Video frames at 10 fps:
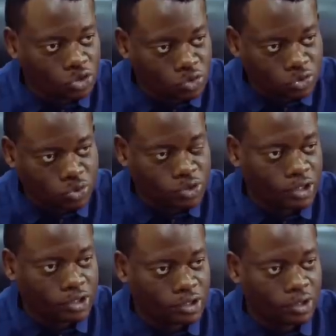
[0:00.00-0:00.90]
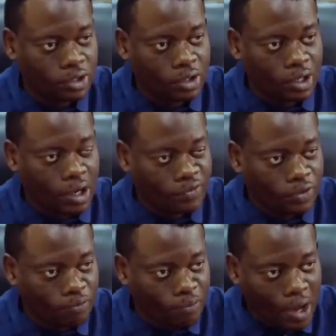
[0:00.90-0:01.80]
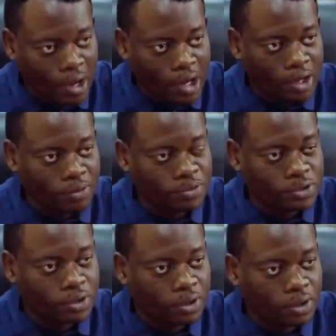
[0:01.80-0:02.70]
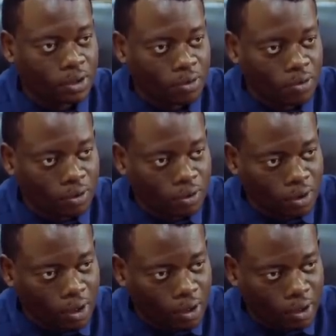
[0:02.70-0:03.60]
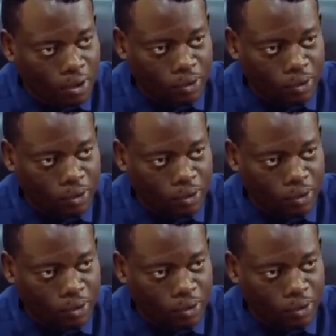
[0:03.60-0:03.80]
my tutelage and have imbibed our